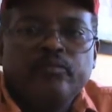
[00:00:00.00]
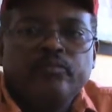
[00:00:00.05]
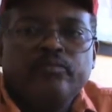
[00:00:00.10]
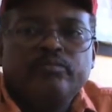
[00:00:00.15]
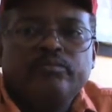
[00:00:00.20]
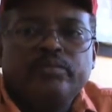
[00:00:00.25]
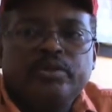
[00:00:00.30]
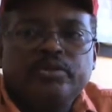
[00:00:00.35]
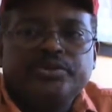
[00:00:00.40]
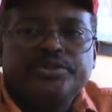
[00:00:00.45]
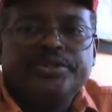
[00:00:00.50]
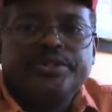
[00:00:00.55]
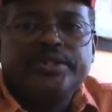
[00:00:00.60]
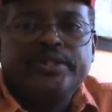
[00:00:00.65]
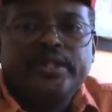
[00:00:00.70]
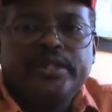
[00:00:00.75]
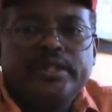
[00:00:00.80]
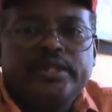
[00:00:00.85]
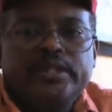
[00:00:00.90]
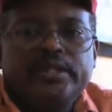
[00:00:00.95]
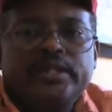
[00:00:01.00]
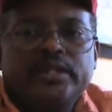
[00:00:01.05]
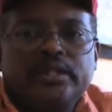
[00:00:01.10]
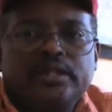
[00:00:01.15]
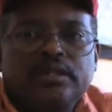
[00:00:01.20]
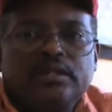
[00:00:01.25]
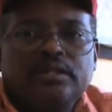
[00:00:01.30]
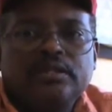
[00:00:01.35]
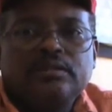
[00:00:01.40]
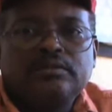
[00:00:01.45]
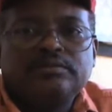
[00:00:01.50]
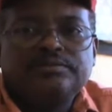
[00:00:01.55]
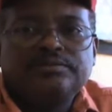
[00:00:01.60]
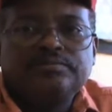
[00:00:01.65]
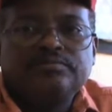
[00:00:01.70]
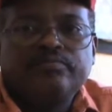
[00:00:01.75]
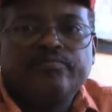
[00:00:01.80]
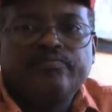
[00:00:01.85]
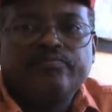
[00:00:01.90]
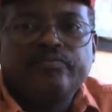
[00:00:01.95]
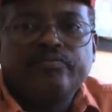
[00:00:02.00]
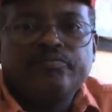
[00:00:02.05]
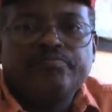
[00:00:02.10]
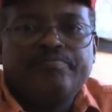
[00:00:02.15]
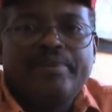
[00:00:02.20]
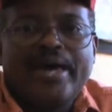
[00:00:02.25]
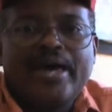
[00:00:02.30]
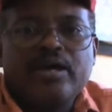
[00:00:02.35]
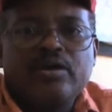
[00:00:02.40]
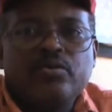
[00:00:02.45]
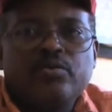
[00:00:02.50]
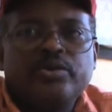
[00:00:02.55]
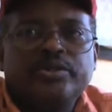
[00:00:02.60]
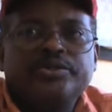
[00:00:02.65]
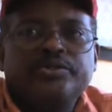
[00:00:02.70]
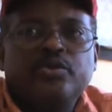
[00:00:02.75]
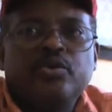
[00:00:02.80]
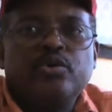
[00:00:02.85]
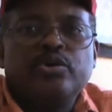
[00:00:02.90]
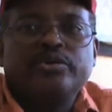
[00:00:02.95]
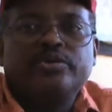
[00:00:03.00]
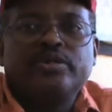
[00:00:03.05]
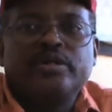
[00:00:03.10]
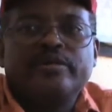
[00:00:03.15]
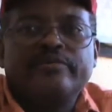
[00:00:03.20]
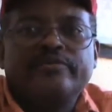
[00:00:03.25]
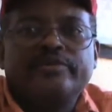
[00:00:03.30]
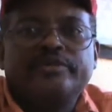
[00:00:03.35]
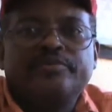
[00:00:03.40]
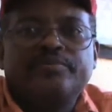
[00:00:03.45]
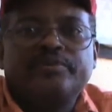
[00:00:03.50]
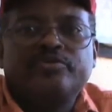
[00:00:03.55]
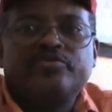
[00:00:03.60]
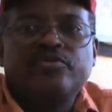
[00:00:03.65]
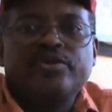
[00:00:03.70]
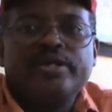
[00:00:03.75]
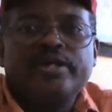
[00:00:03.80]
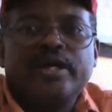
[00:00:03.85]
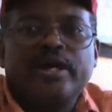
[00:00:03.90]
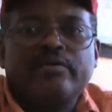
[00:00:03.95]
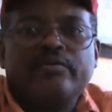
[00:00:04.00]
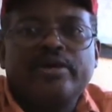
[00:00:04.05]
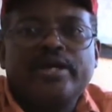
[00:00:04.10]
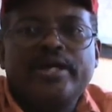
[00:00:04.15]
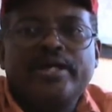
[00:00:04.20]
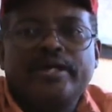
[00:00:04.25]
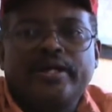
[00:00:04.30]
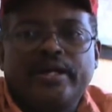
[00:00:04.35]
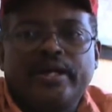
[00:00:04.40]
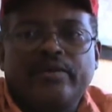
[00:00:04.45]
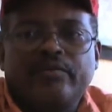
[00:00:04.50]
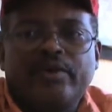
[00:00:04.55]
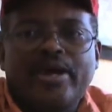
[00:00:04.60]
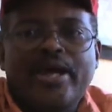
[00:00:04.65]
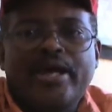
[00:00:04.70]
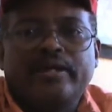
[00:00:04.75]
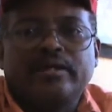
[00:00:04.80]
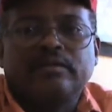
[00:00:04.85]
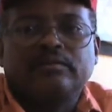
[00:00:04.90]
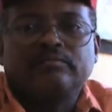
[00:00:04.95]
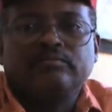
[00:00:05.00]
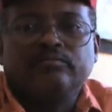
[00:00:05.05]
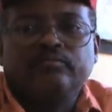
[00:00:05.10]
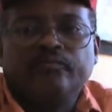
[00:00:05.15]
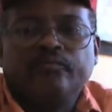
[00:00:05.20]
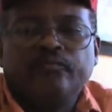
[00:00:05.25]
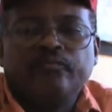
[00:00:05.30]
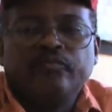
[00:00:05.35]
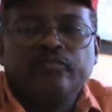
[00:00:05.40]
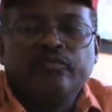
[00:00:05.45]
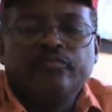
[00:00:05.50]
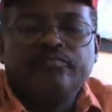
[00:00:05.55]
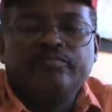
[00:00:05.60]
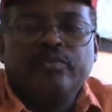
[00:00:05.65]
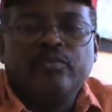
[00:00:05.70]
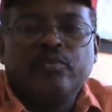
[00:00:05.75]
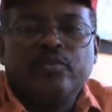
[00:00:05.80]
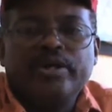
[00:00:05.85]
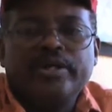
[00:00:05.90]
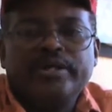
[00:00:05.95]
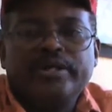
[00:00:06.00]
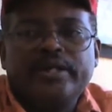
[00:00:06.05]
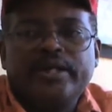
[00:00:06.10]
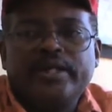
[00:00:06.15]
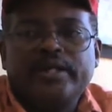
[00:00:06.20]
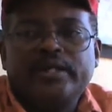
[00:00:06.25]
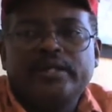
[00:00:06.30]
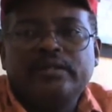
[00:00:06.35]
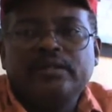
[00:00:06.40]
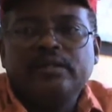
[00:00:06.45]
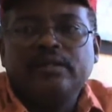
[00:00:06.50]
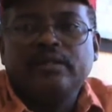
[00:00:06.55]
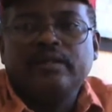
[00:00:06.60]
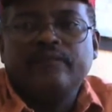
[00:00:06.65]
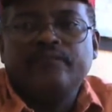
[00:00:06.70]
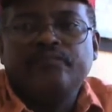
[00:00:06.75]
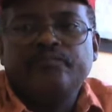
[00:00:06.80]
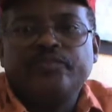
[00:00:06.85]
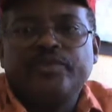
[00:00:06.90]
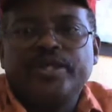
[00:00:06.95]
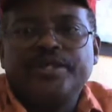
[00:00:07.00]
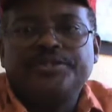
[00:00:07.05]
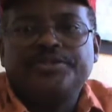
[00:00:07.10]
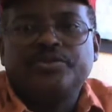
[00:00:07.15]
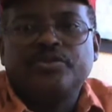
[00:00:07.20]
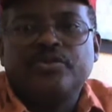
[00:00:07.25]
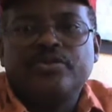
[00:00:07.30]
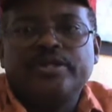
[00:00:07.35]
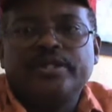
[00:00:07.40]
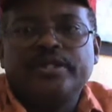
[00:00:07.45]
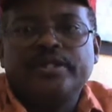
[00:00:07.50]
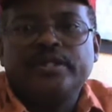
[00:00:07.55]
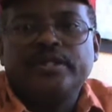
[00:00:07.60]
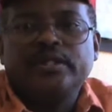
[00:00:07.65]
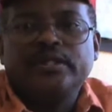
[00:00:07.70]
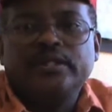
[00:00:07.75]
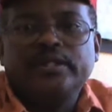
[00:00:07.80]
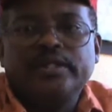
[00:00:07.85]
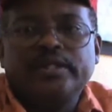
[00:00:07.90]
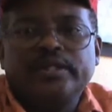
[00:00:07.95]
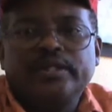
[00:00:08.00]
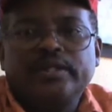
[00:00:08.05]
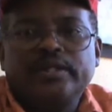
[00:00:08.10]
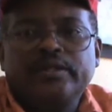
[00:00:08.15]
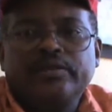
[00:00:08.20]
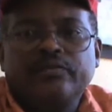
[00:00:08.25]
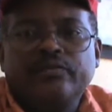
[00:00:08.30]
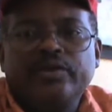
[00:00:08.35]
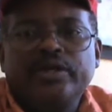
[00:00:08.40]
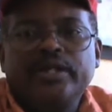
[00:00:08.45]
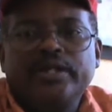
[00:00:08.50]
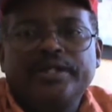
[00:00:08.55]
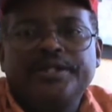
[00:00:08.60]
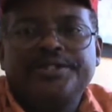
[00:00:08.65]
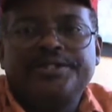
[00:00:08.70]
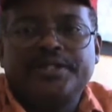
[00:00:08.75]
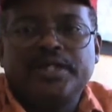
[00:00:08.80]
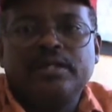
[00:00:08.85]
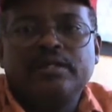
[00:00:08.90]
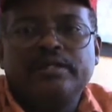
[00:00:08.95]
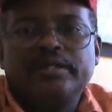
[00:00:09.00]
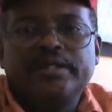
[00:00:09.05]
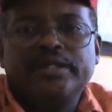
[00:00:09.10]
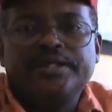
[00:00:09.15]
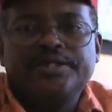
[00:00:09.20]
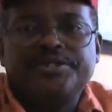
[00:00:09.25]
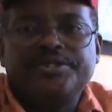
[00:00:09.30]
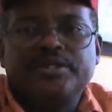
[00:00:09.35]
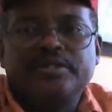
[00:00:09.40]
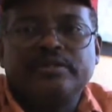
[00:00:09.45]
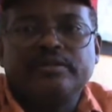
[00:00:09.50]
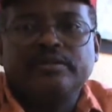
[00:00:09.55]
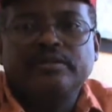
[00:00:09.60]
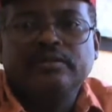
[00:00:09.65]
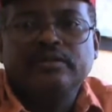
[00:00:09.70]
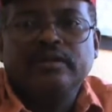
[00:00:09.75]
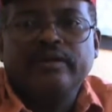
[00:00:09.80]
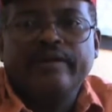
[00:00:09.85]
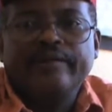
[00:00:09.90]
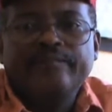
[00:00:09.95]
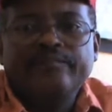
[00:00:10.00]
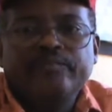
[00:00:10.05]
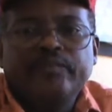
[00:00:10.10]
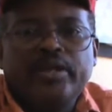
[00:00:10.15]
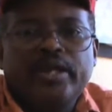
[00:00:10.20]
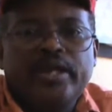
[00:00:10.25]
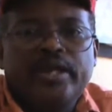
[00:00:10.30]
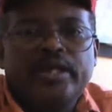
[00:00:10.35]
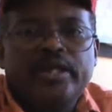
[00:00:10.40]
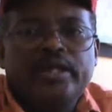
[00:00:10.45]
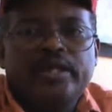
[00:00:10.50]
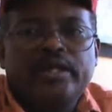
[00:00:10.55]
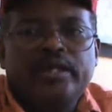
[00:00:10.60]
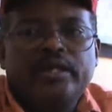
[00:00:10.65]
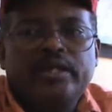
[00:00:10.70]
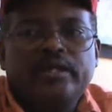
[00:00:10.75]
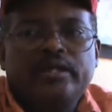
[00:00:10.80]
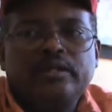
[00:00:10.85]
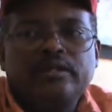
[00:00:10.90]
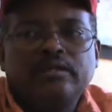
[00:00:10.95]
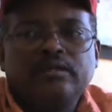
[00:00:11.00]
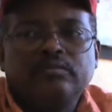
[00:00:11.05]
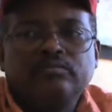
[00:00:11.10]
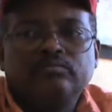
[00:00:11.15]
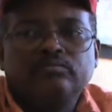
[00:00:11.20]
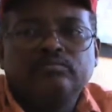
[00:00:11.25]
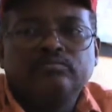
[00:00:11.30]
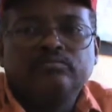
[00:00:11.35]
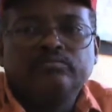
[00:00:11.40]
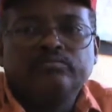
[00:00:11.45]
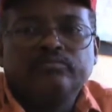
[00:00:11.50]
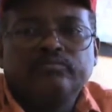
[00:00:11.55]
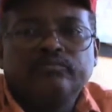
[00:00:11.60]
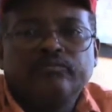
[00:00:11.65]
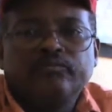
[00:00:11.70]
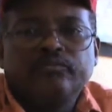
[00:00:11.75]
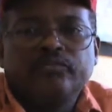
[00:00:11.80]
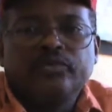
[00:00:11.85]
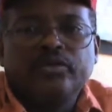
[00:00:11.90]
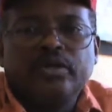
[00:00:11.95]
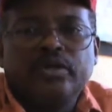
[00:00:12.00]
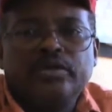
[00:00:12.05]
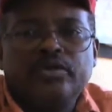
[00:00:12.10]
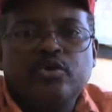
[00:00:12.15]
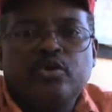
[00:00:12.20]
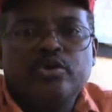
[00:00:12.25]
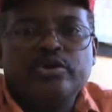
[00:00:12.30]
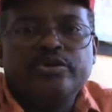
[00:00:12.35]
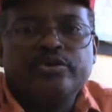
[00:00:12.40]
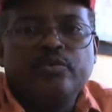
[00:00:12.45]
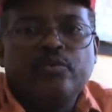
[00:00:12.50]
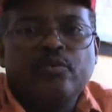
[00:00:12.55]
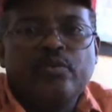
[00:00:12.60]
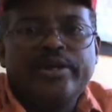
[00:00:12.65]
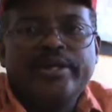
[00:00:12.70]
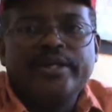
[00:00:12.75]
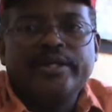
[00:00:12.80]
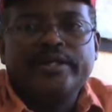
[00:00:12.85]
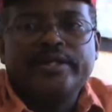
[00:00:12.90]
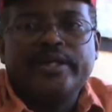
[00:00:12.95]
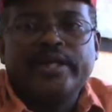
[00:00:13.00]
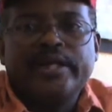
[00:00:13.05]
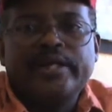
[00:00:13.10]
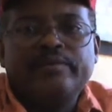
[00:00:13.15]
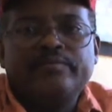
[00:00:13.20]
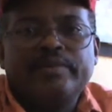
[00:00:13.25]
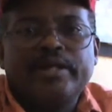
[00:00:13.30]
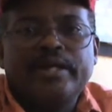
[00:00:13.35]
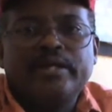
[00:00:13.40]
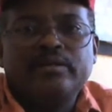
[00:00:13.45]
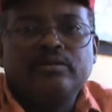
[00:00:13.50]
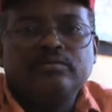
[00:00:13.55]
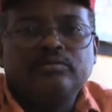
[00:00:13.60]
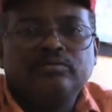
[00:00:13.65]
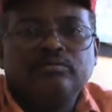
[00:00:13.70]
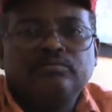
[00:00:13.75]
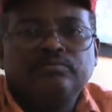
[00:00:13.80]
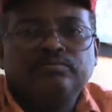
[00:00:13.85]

most of the battle was north of us between Iran and Iraq. But one day they started really shelling each other, and a northern wind came down,